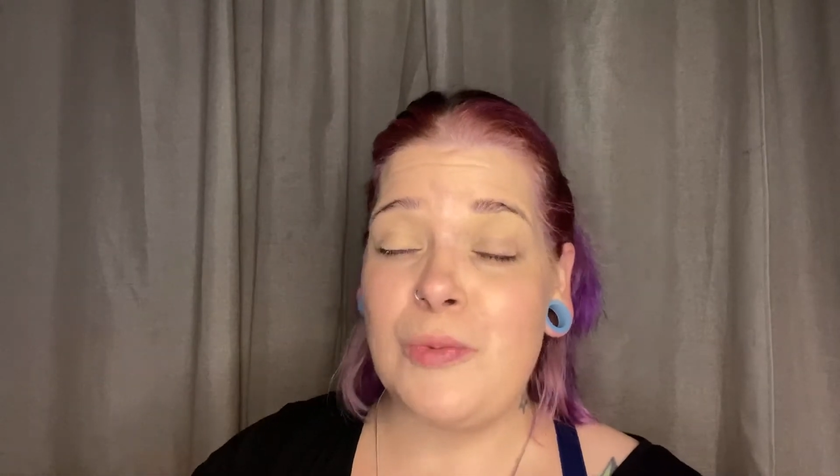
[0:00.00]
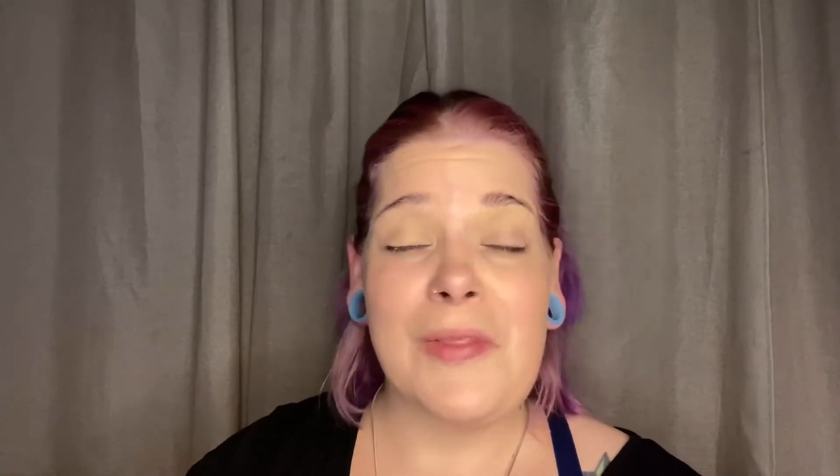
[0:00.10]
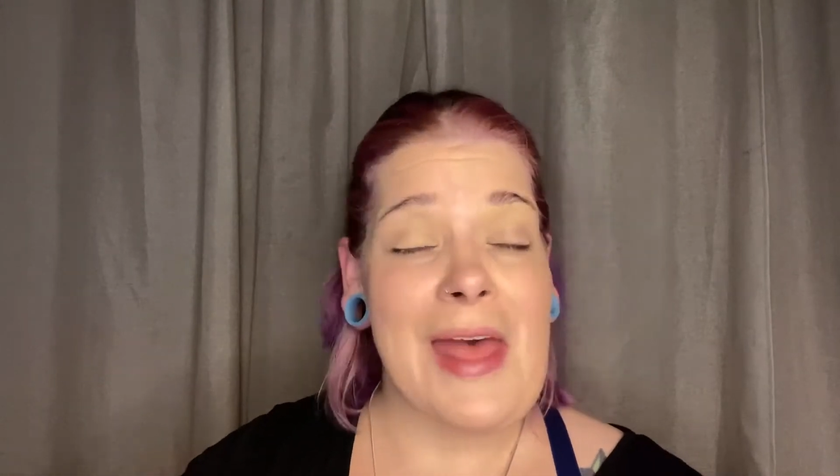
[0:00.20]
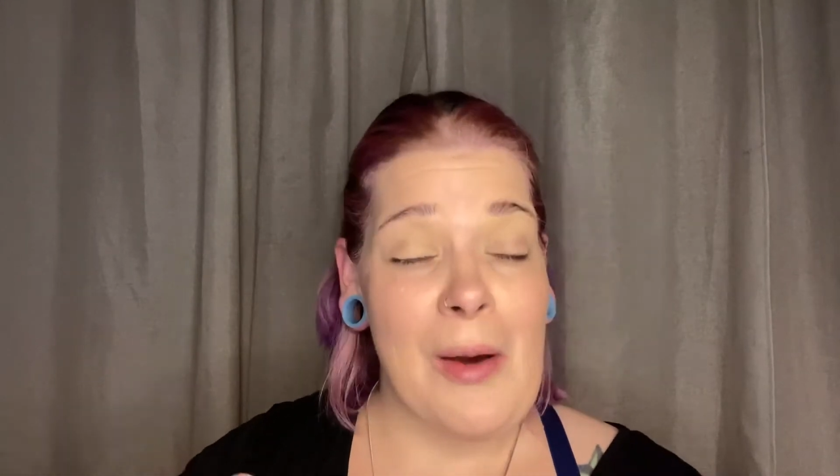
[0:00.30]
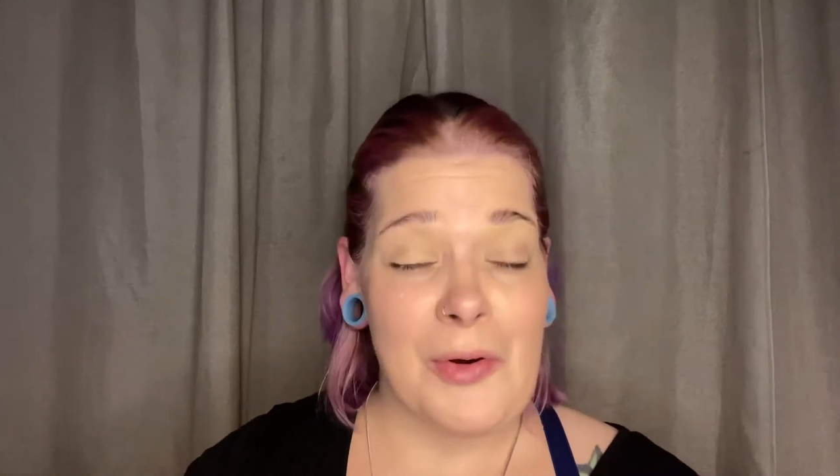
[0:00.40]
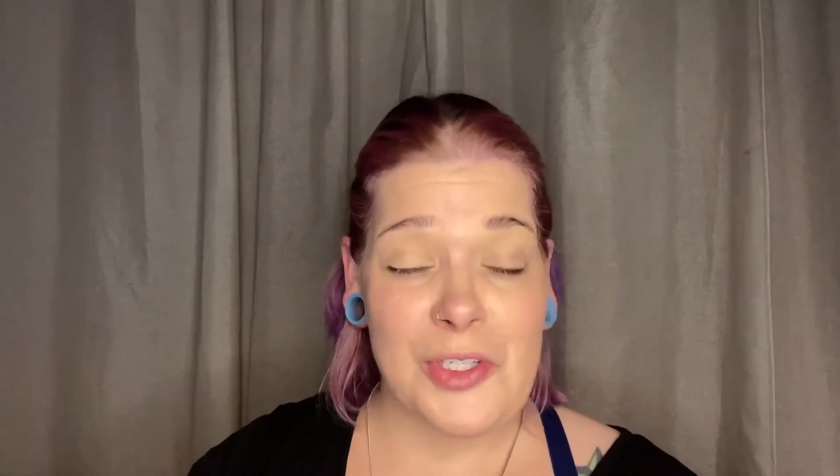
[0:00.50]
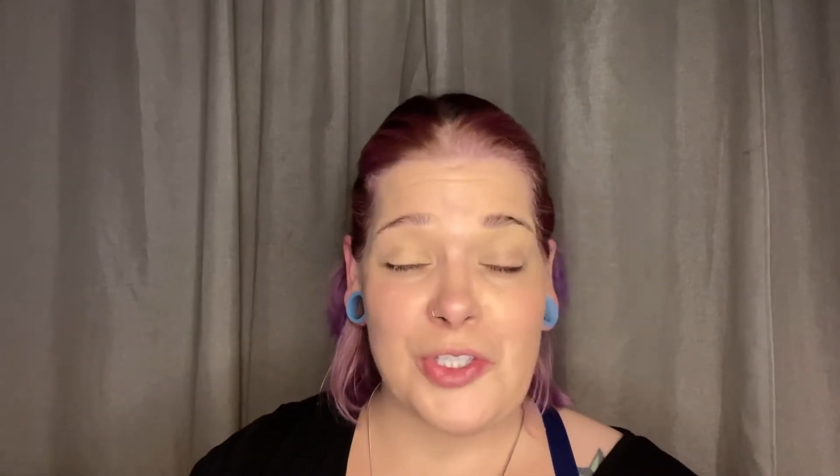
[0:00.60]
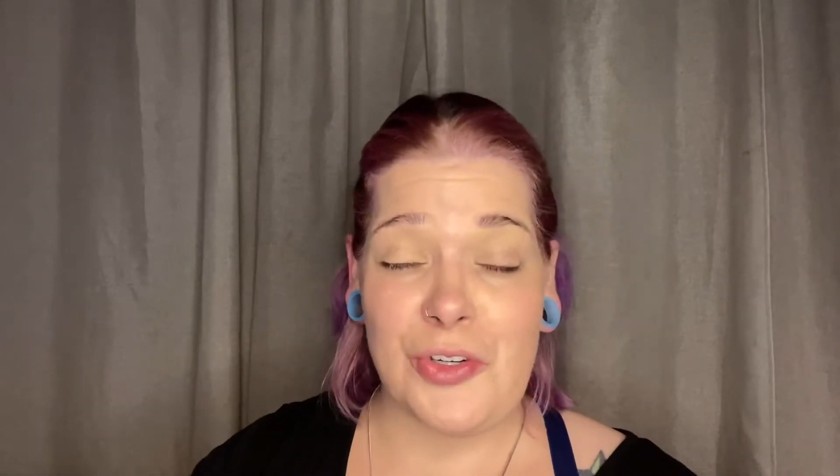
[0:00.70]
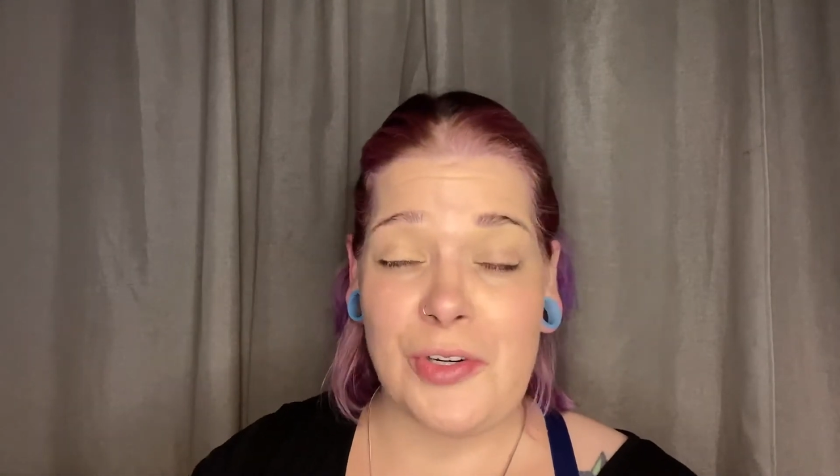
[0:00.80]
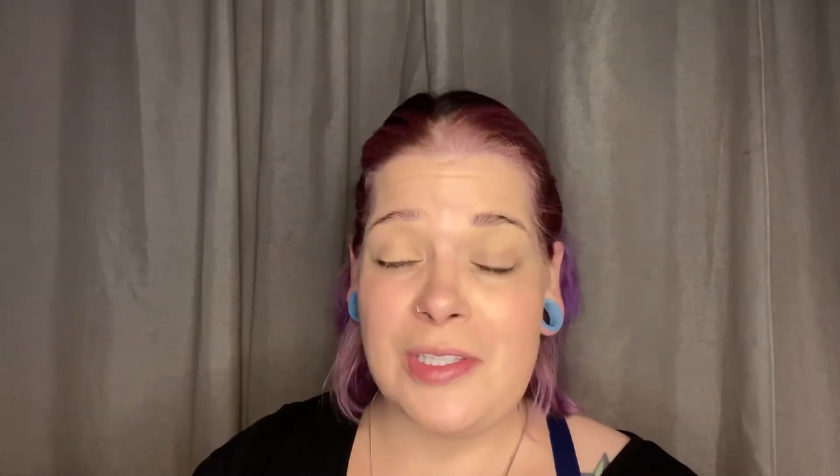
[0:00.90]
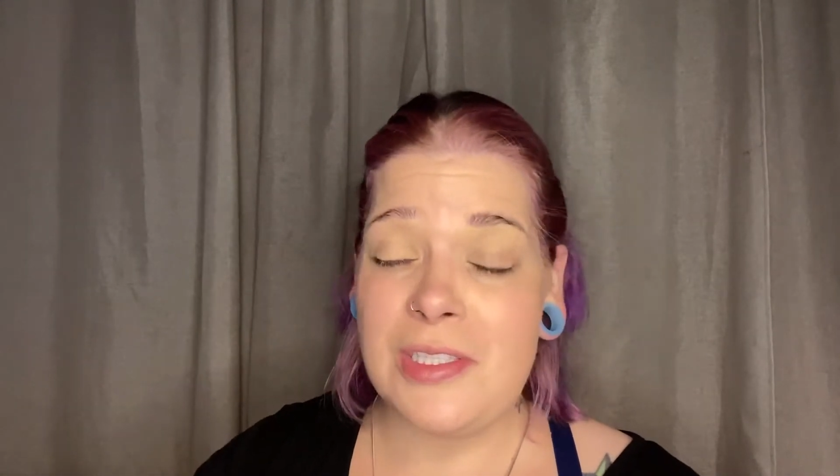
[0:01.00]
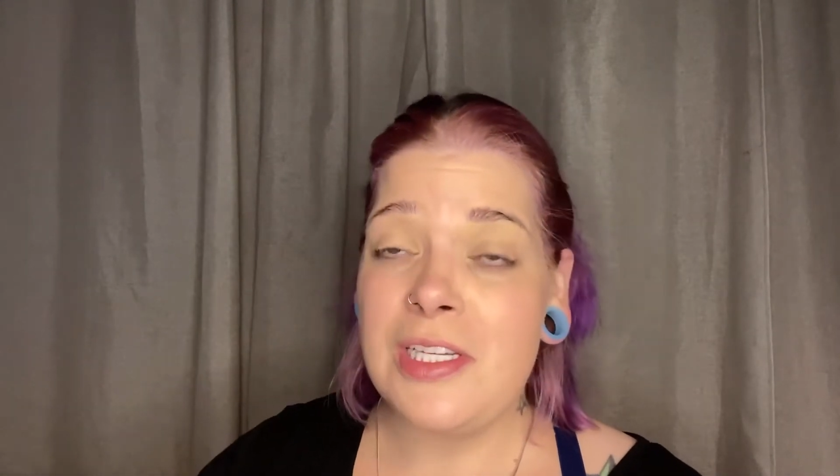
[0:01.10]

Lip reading: without insurance.